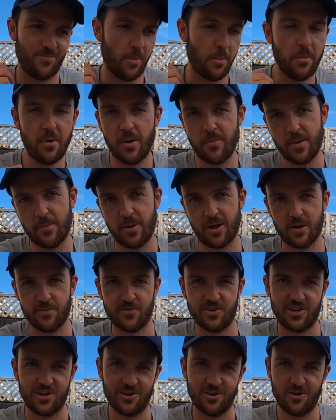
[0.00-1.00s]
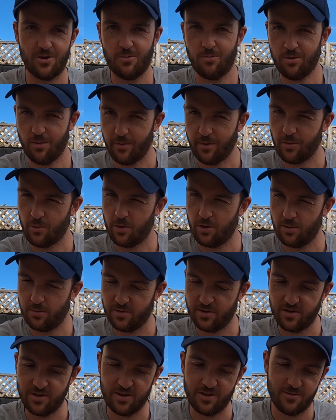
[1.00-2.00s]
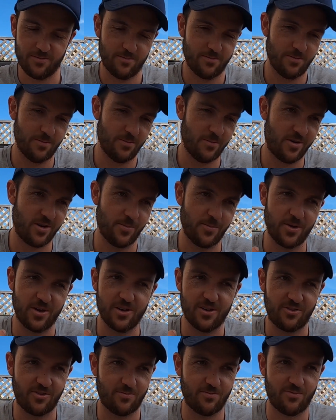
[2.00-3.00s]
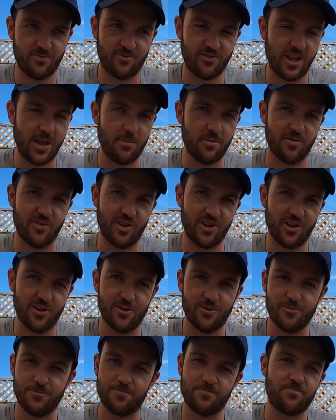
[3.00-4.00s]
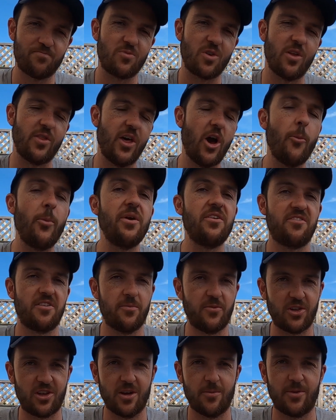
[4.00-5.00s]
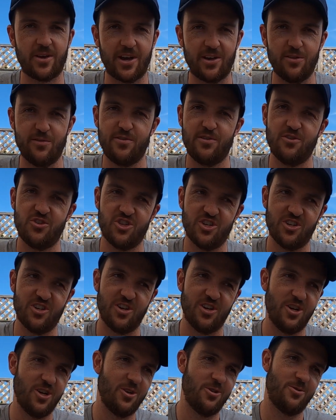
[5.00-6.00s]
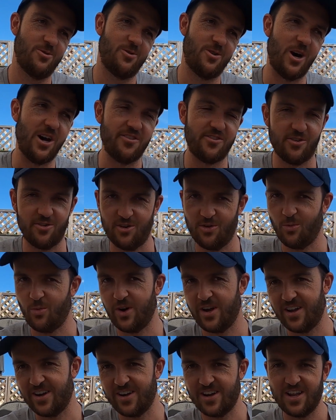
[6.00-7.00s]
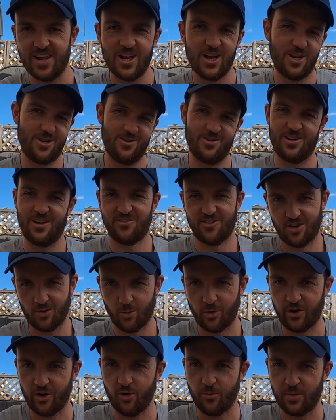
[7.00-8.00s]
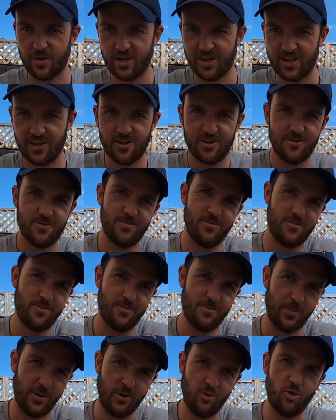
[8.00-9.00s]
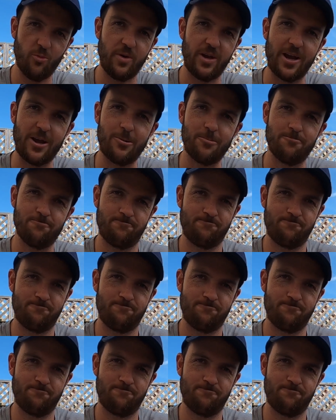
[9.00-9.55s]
Might be a pickup video, probably will be. Might be a tips video. There'll be something coming out in the future. I don't know when, I don't know what it will be, but it will be out.